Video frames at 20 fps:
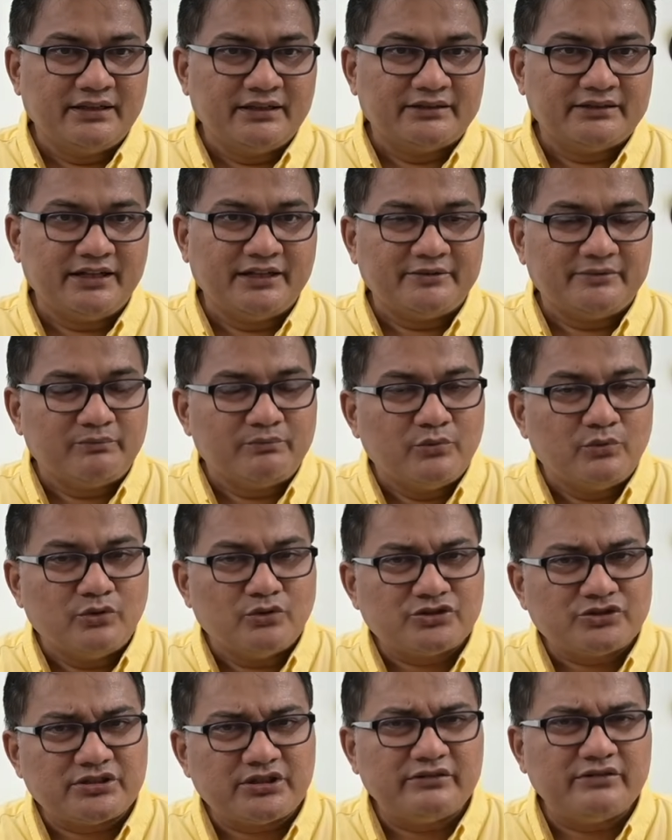That
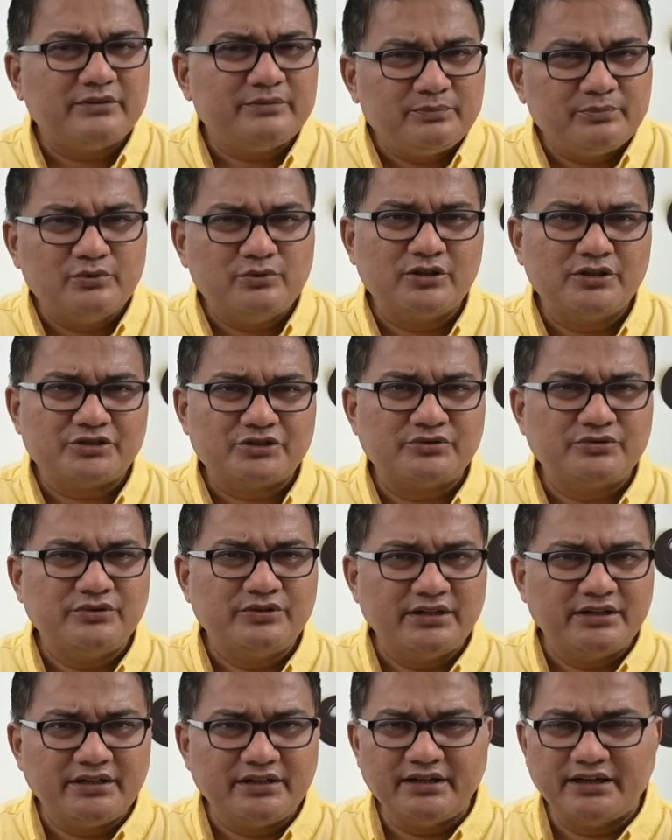most of the poor
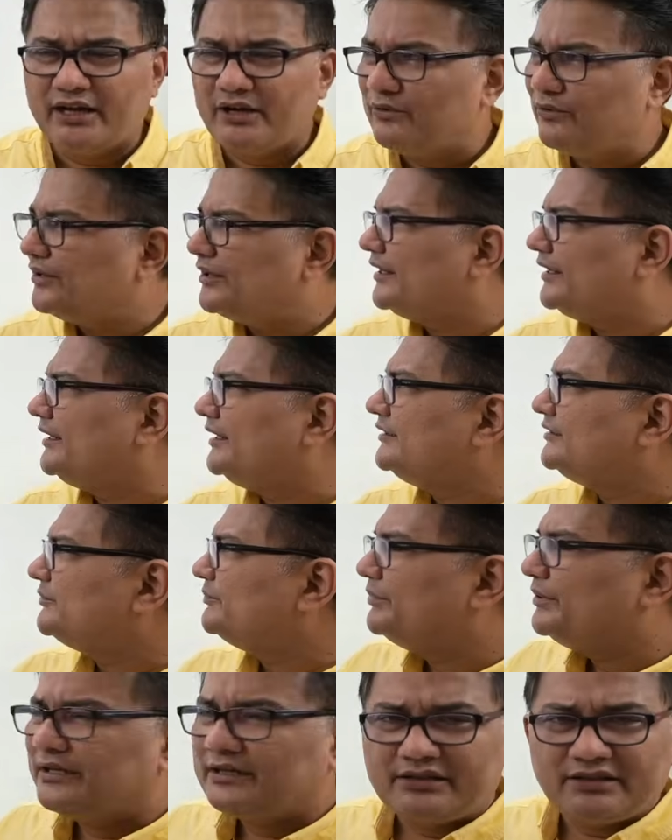students nowadays,
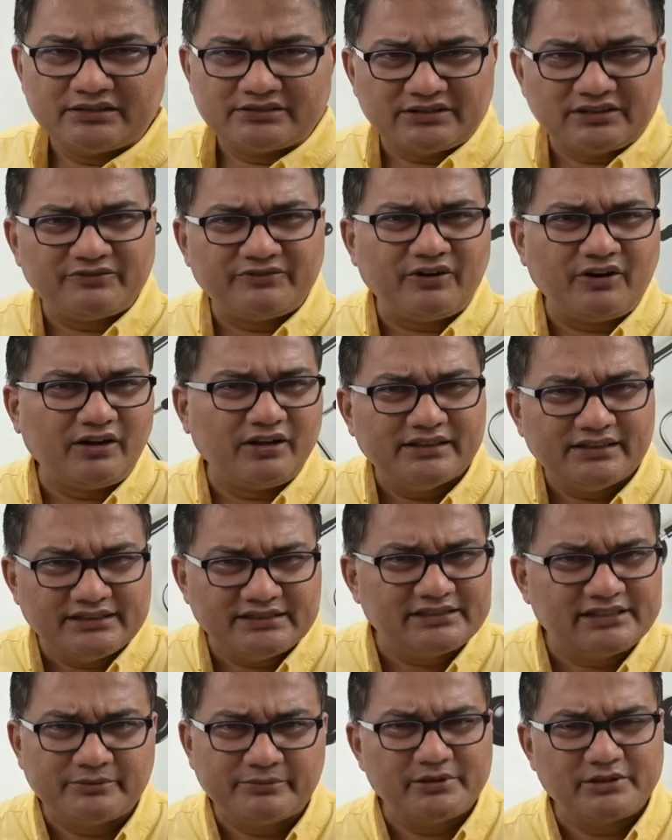because of all this
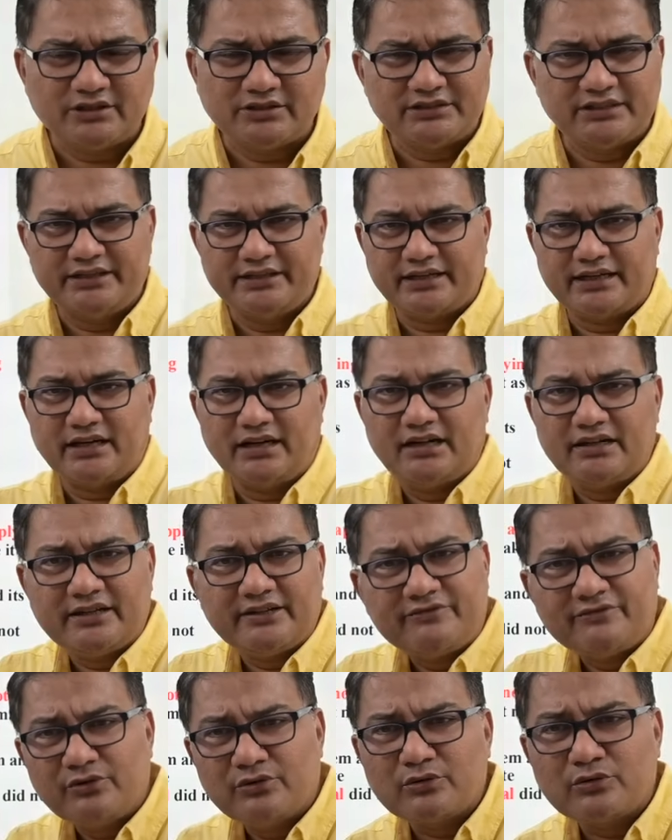thing, because they can't
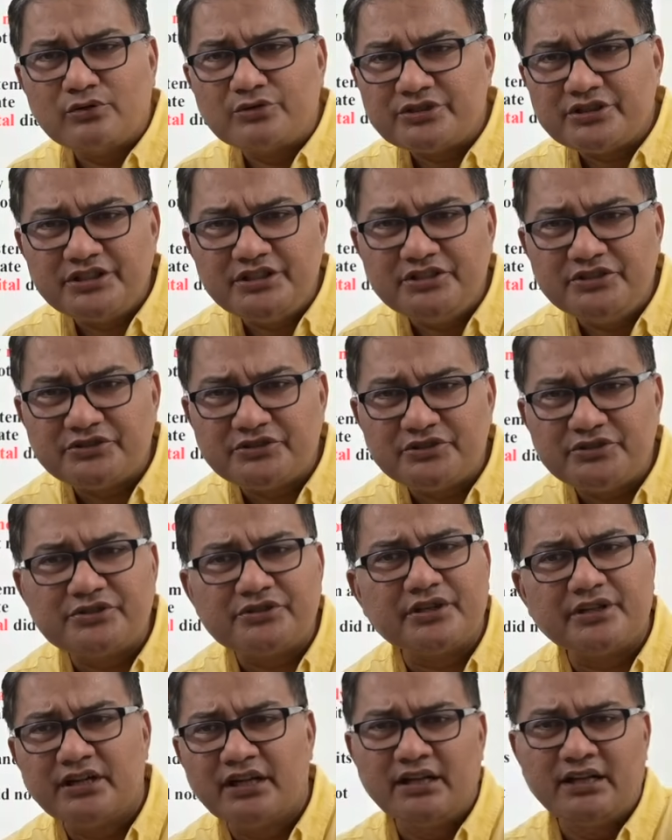afford a coaching
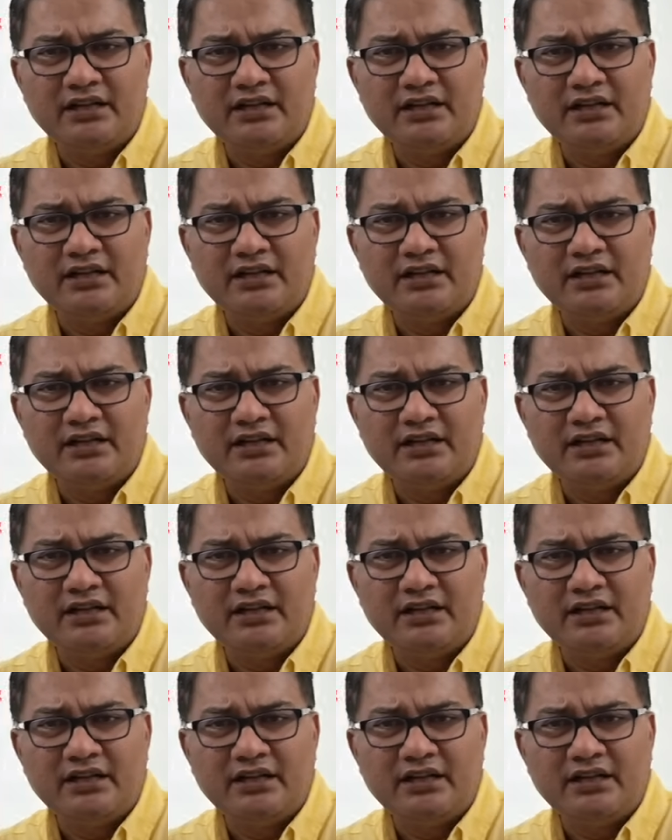institution,